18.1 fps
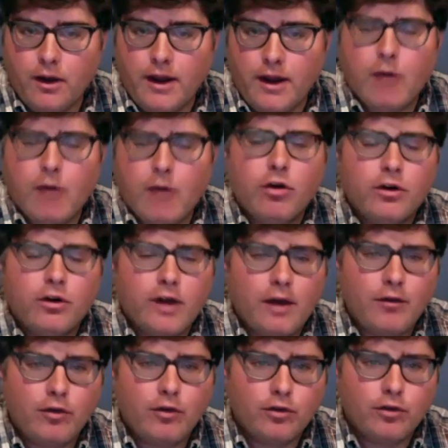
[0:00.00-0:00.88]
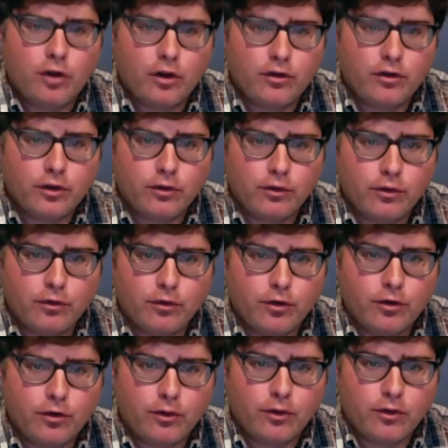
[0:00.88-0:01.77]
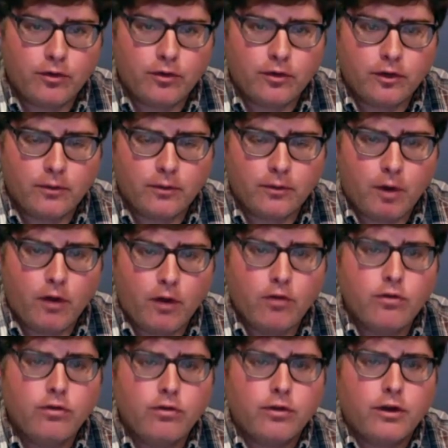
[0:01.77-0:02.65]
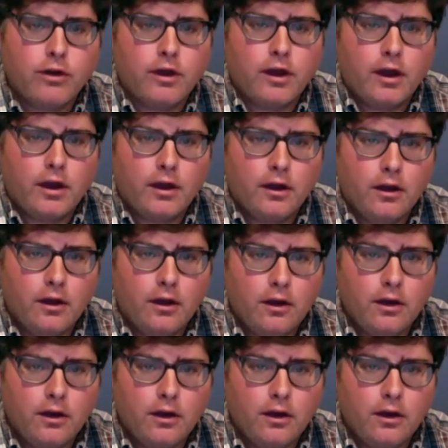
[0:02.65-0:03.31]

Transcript: And Aqueduct Avenue is also referred to as uh, Martin Luther King